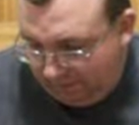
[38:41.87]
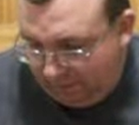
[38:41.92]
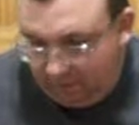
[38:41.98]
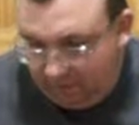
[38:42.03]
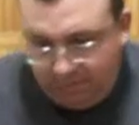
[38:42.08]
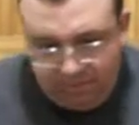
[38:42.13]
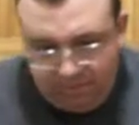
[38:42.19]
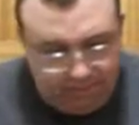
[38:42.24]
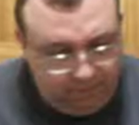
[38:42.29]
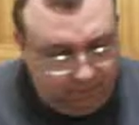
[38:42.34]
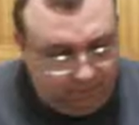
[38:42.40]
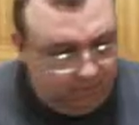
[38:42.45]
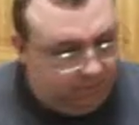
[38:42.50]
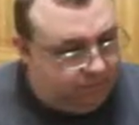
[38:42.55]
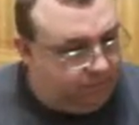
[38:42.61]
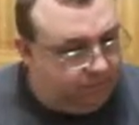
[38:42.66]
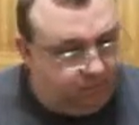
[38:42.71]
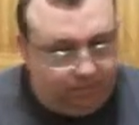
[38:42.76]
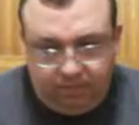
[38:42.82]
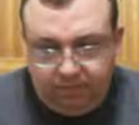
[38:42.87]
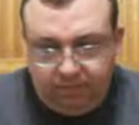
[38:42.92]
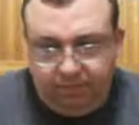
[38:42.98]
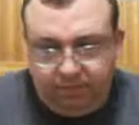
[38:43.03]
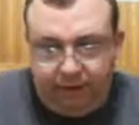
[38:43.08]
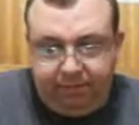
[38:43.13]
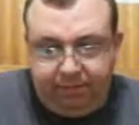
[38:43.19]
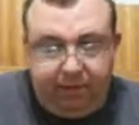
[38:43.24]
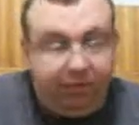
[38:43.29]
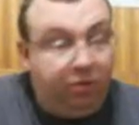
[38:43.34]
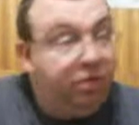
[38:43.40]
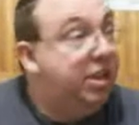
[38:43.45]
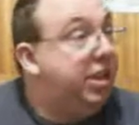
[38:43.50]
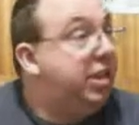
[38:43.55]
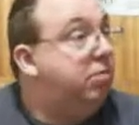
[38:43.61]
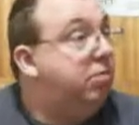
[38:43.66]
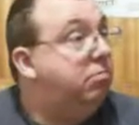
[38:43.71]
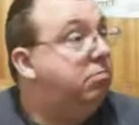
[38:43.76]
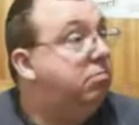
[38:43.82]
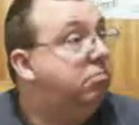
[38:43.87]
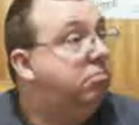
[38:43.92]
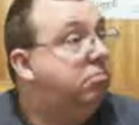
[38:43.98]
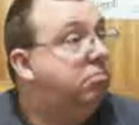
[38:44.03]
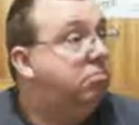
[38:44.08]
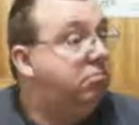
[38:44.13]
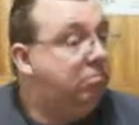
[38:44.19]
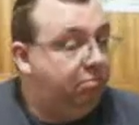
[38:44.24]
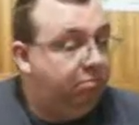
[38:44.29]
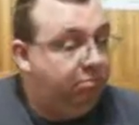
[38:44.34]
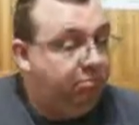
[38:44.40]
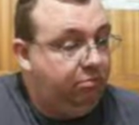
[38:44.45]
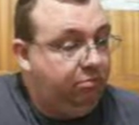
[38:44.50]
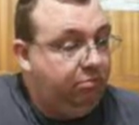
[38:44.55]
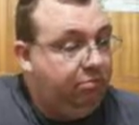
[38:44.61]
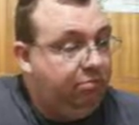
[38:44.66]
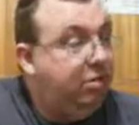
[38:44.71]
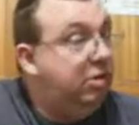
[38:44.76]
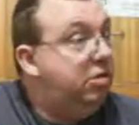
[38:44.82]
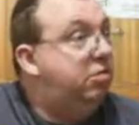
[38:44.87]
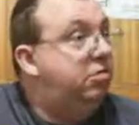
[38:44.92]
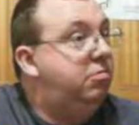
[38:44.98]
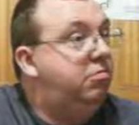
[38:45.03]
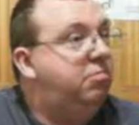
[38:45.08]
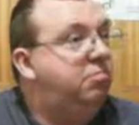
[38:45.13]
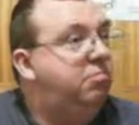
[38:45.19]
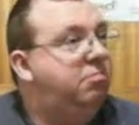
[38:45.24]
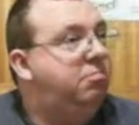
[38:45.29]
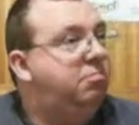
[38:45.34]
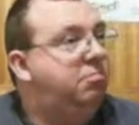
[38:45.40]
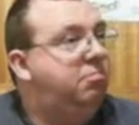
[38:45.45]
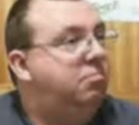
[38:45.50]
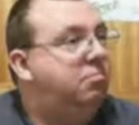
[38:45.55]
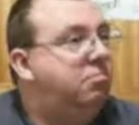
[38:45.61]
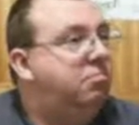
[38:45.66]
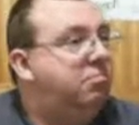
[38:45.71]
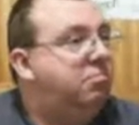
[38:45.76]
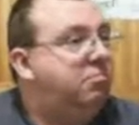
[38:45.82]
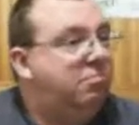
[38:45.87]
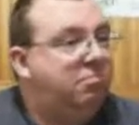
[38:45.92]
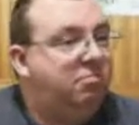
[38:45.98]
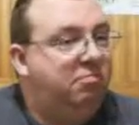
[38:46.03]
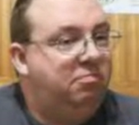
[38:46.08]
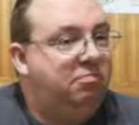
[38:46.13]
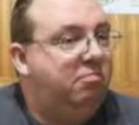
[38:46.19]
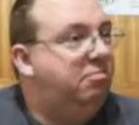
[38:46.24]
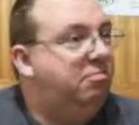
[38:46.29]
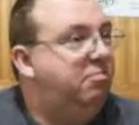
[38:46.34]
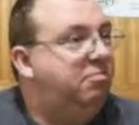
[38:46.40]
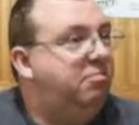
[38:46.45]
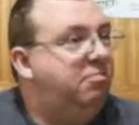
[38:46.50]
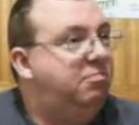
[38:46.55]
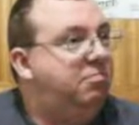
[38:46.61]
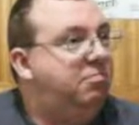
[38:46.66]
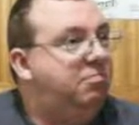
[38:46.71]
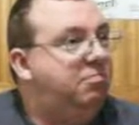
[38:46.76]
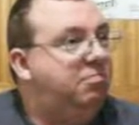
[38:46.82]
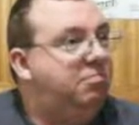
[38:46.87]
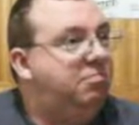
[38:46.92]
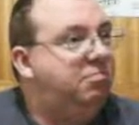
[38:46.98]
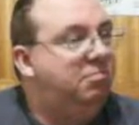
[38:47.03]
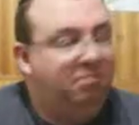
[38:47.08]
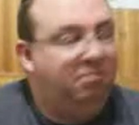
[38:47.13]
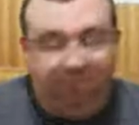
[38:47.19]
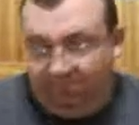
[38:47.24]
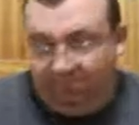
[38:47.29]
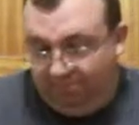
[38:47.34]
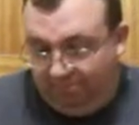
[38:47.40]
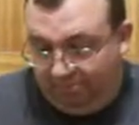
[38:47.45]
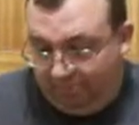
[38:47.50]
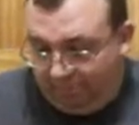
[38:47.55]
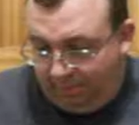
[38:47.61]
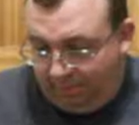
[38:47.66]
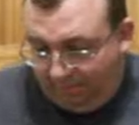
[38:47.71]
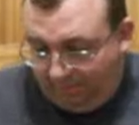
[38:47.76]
No, it's not. I'm little late. Oh, I thought it was six. Well, okay then.